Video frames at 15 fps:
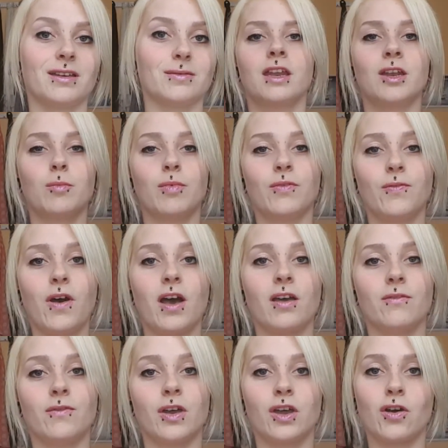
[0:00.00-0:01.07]
Number 5.
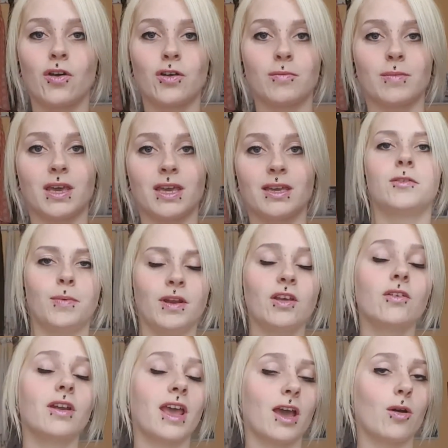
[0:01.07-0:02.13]
Economy. Depending
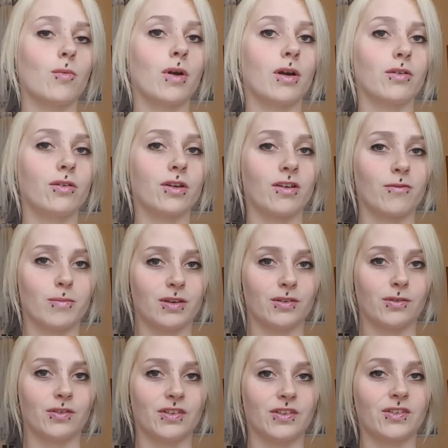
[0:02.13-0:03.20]
on how well your
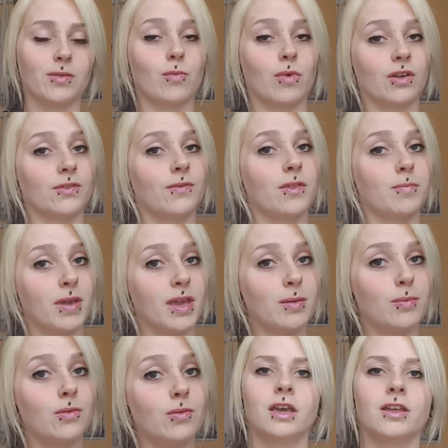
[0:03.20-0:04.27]
governmental system works for the
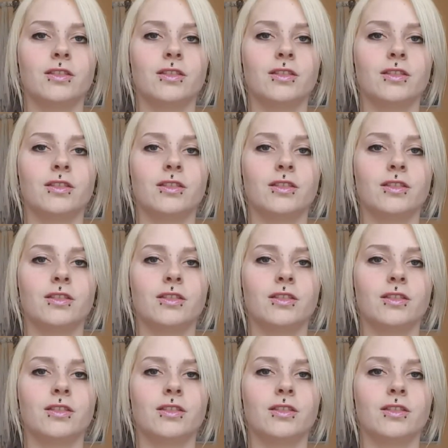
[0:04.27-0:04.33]
people,